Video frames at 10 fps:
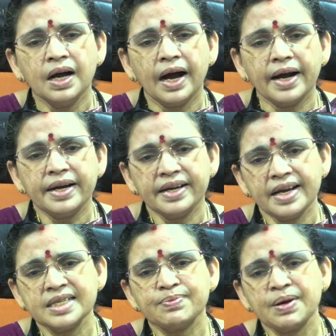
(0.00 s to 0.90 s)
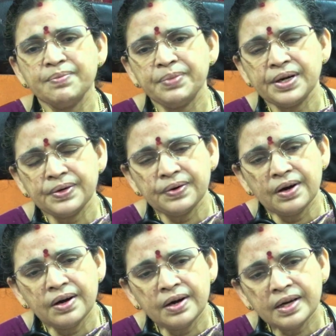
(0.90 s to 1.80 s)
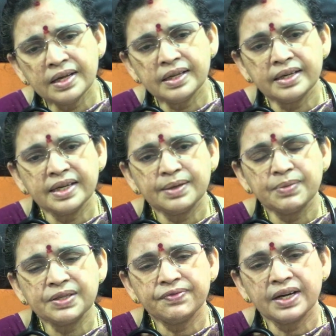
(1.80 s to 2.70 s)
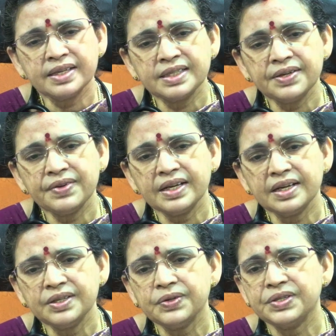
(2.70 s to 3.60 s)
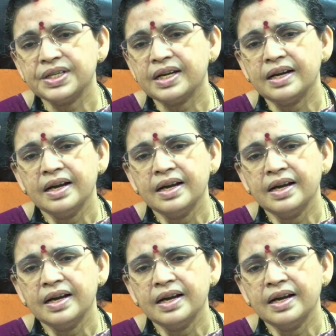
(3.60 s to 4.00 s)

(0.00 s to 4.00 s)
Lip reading: Ida gas compared to all other treatments for achieving individual